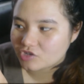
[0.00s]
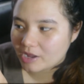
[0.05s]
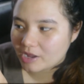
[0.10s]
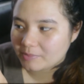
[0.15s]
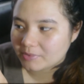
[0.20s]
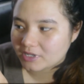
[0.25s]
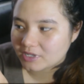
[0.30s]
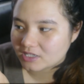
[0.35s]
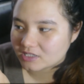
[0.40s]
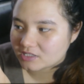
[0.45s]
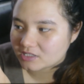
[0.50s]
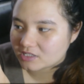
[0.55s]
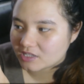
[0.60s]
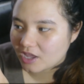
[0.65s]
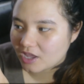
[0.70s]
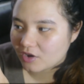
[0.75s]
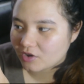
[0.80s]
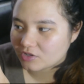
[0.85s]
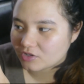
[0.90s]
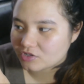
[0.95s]
Japanese
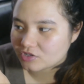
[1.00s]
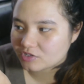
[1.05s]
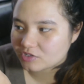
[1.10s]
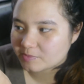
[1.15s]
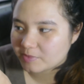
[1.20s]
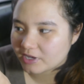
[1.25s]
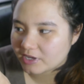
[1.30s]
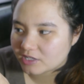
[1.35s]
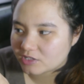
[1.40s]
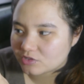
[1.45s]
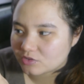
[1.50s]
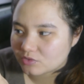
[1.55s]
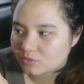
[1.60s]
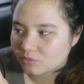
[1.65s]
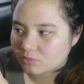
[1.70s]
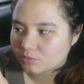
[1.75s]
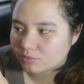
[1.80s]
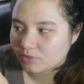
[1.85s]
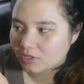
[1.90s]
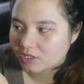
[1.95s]
characters, but I
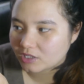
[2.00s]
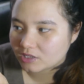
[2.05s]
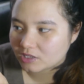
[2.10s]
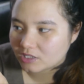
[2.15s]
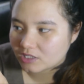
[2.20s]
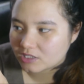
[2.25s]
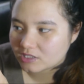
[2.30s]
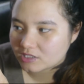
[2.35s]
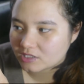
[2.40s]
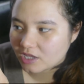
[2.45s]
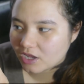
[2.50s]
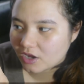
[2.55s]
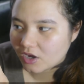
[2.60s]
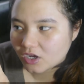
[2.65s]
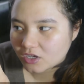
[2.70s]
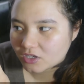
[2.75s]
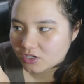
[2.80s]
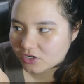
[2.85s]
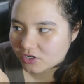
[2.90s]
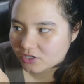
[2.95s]
do read these
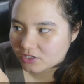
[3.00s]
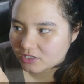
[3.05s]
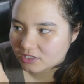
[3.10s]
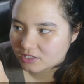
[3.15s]
characters.